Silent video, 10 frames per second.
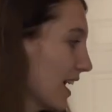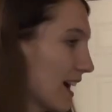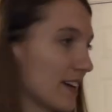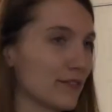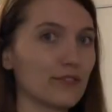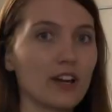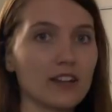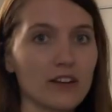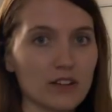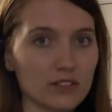I've
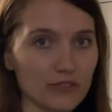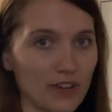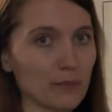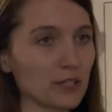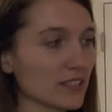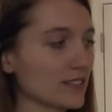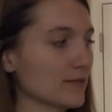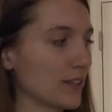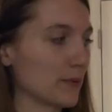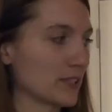cut out all the fabric
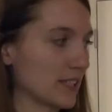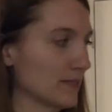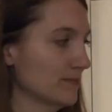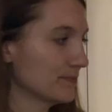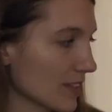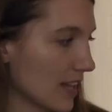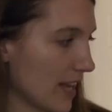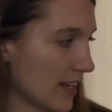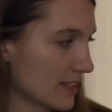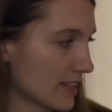that we need,
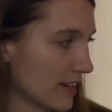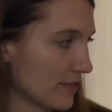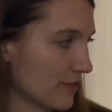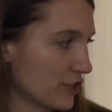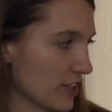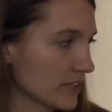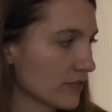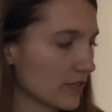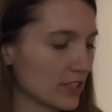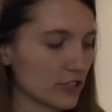and I've
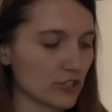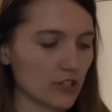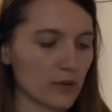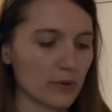just finished